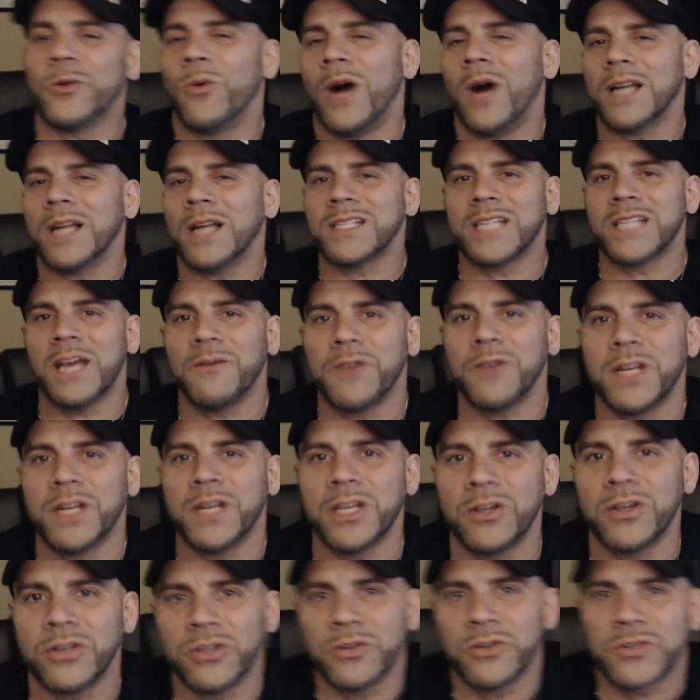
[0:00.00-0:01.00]
watch that
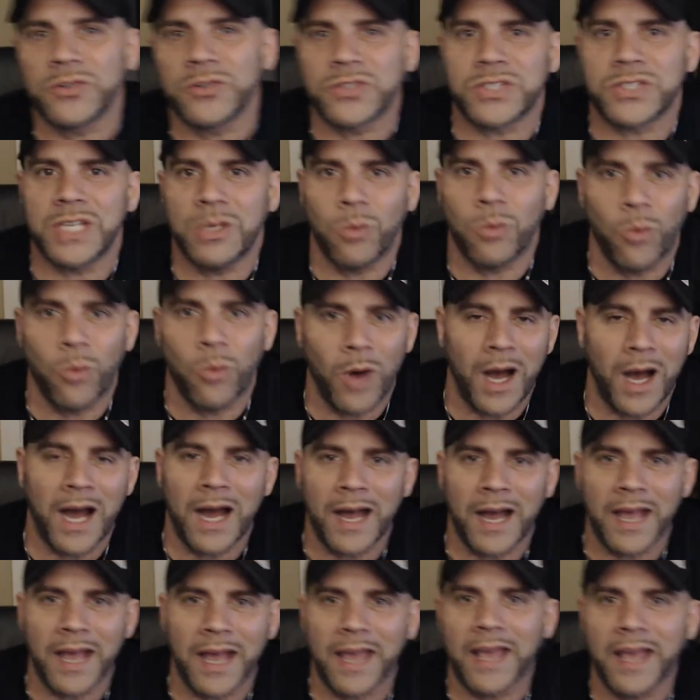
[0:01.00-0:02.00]
video, you'll see
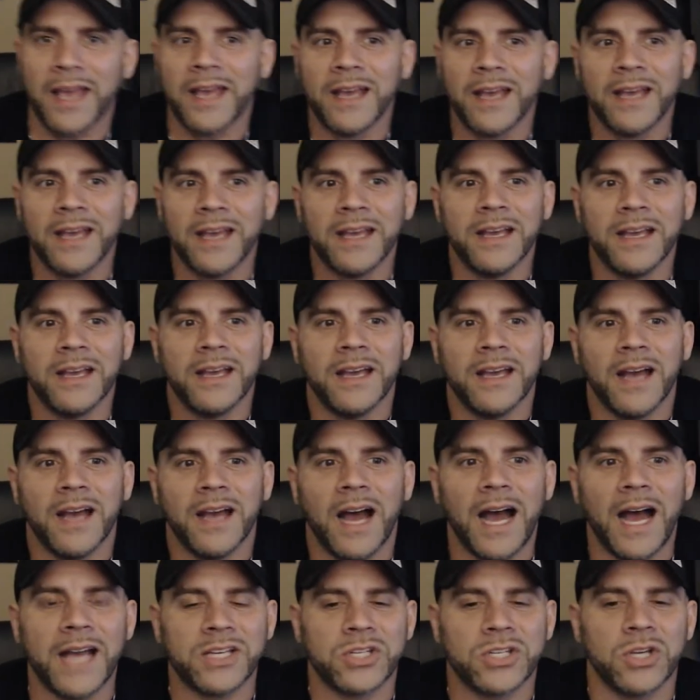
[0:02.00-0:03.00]
why
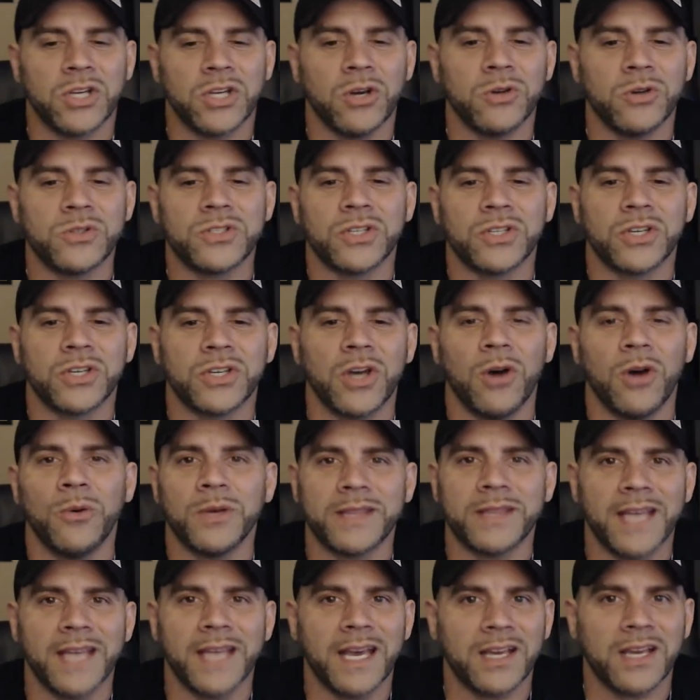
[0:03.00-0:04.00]
I chose to go
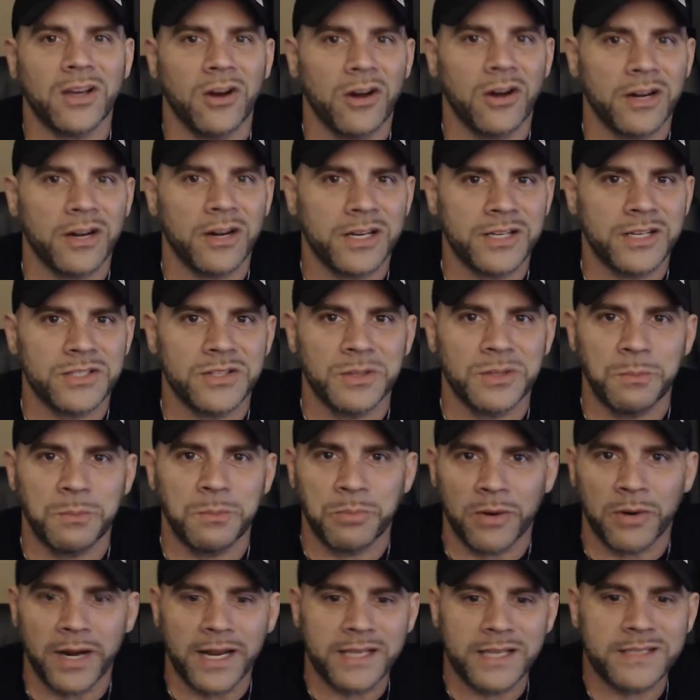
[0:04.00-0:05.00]
with that car because of the
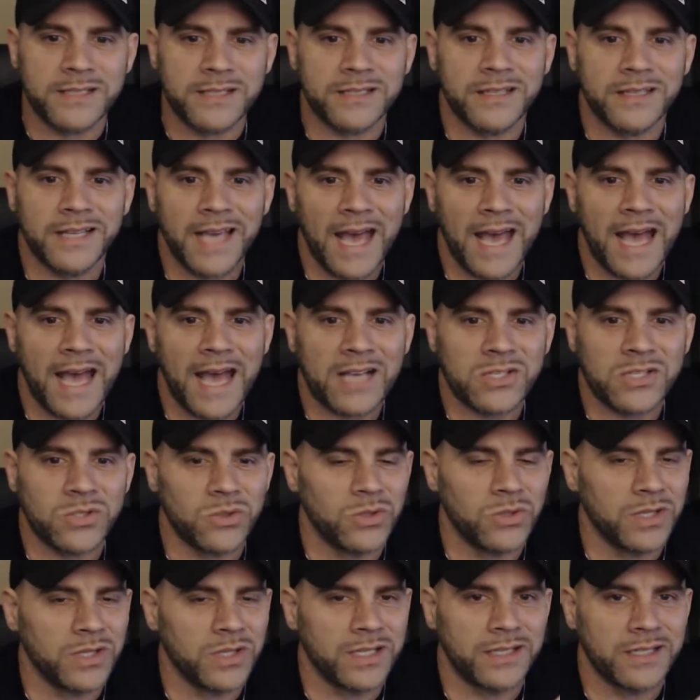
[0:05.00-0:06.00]
brakes and the
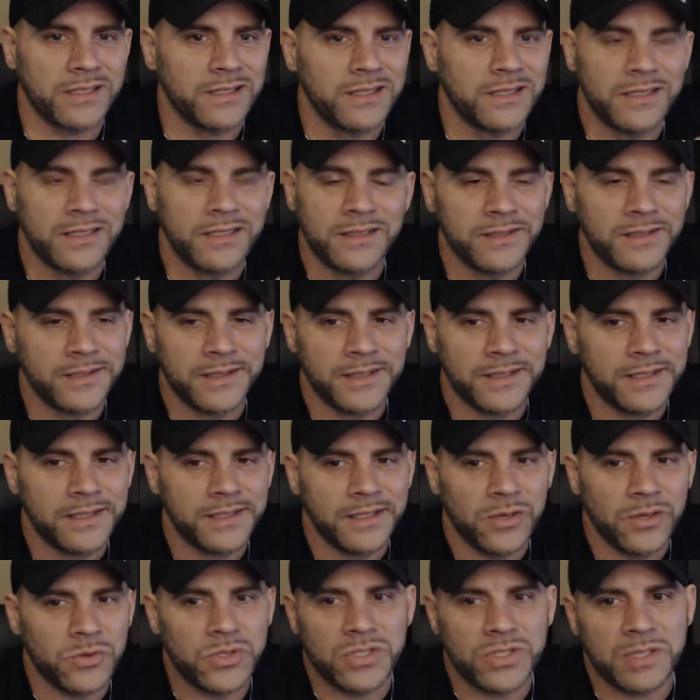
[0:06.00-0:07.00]
axle. And
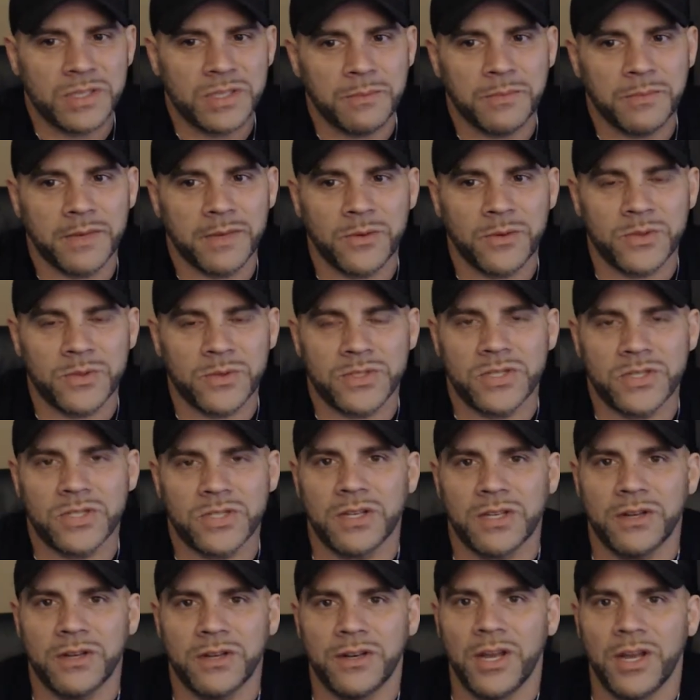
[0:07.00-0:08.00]
it was just, a, it was
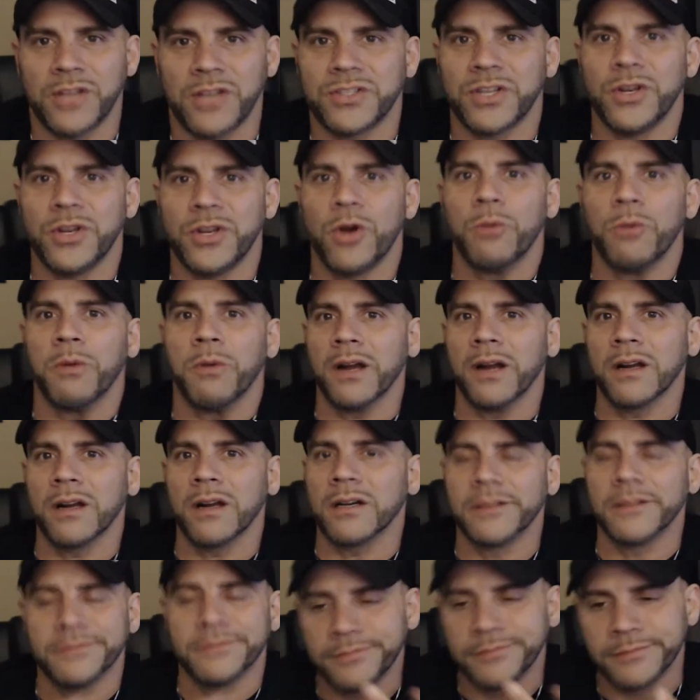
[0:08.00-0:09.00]
just a, it's a no
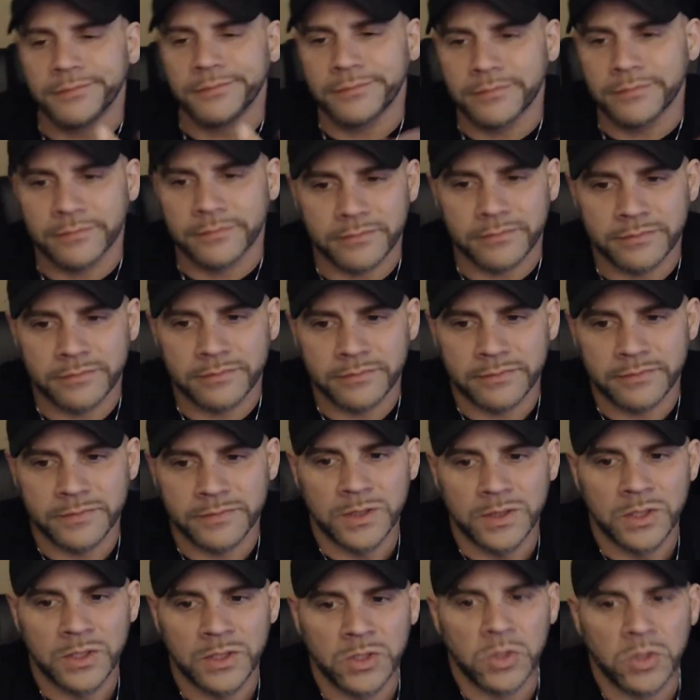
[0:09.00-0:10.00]
brainer.
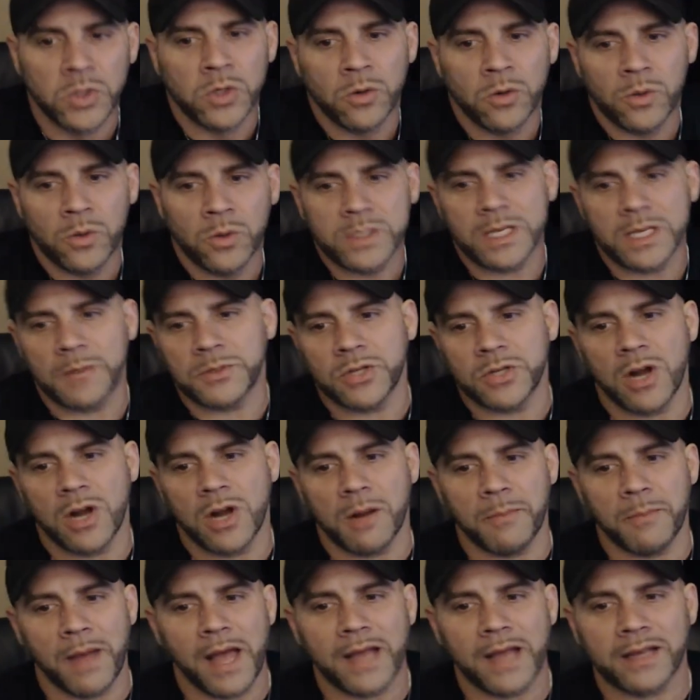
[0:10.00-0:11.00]
What's up,
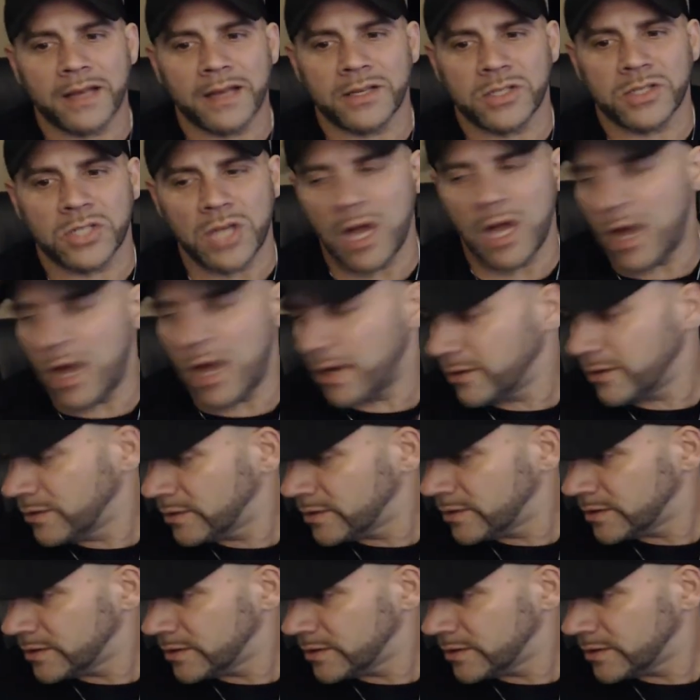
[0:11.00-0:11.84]
Chunk Back, Sean?